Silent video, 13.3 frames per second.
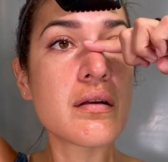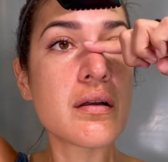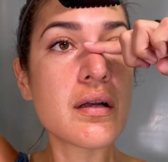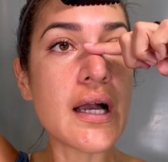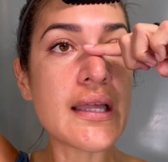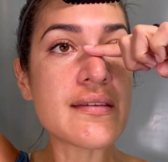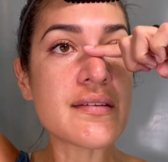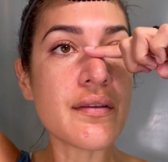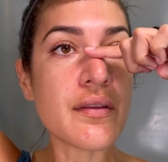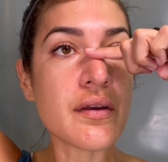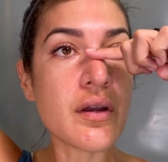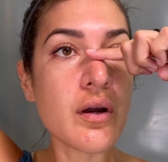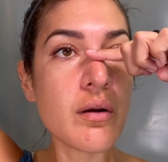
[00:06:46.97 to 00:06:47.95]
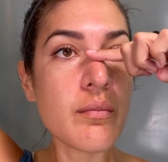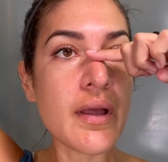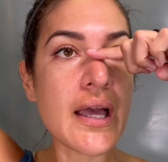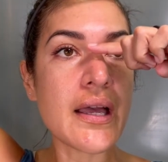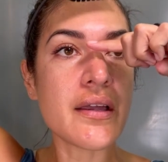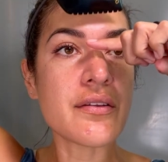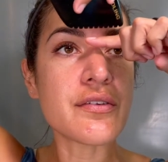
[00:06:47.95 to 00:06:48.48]
And so the comb
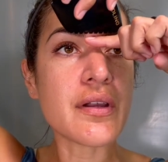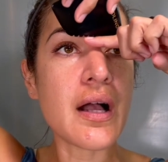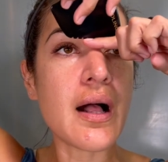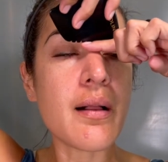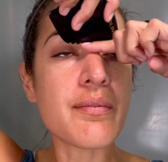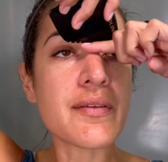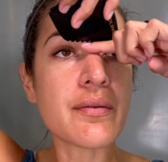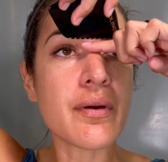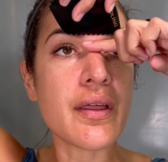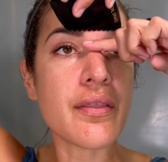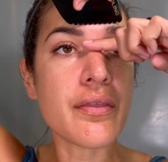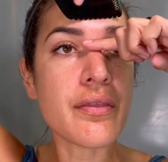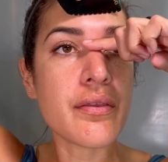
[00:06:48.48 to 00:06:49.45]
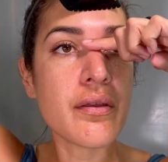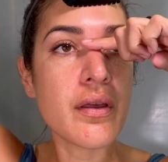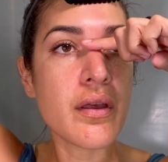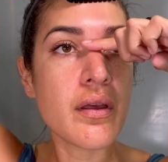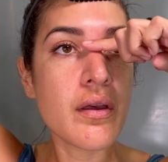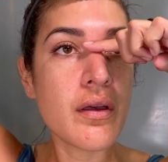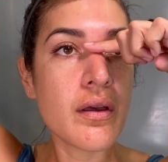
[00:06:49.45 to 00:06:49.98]
edge helps with
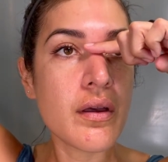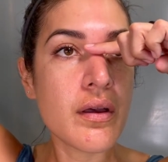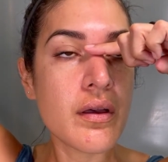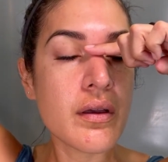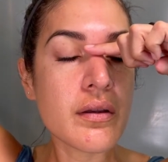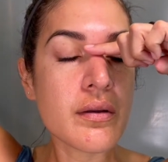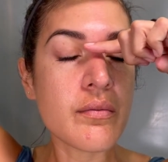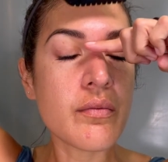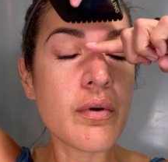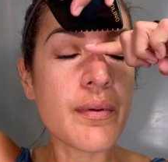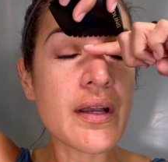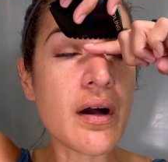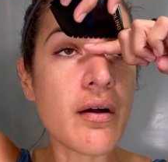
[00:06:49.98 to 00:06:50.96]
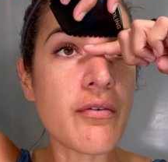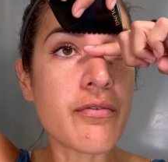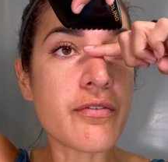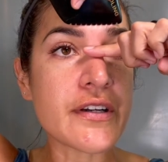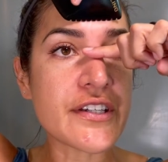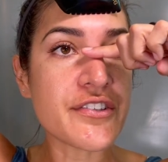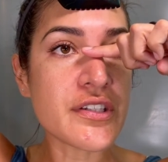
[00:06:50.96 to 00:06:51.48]
what we call
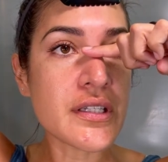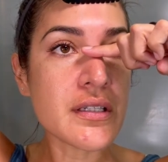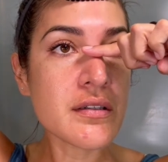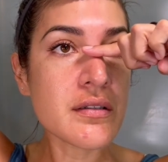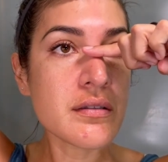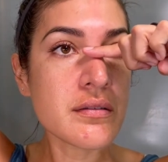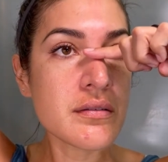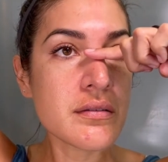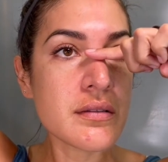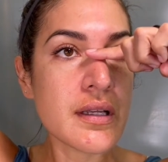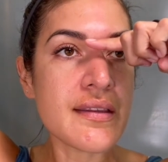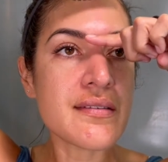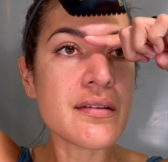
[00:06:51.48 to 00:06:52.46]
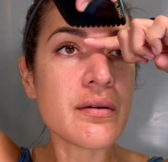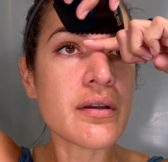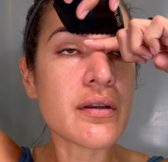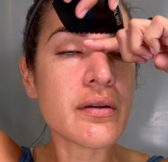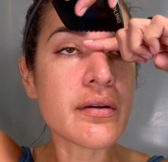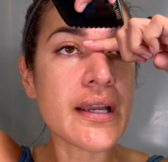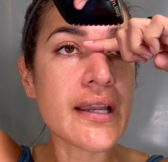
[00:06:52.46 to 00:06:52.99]
friction. And so it
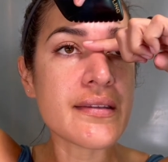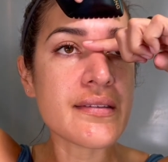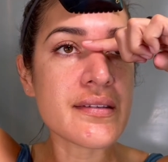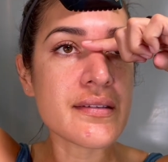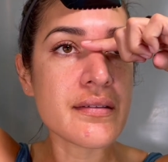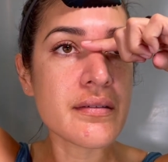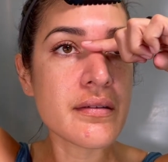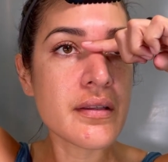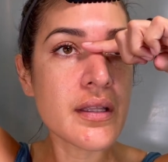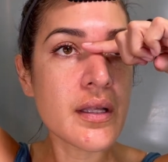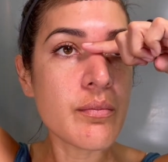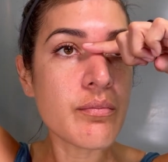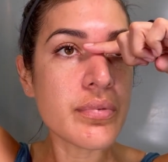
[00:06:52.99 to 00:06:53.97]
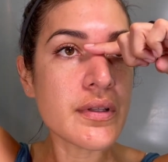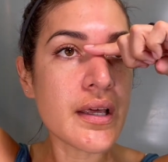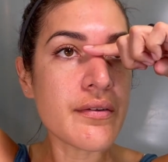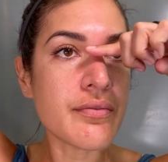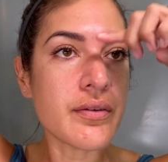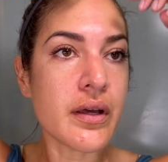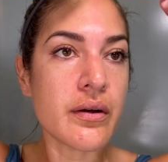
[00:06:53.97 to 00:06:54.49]
creates blood
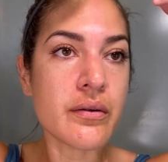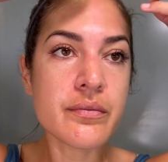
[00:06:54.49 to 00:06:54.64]
flow.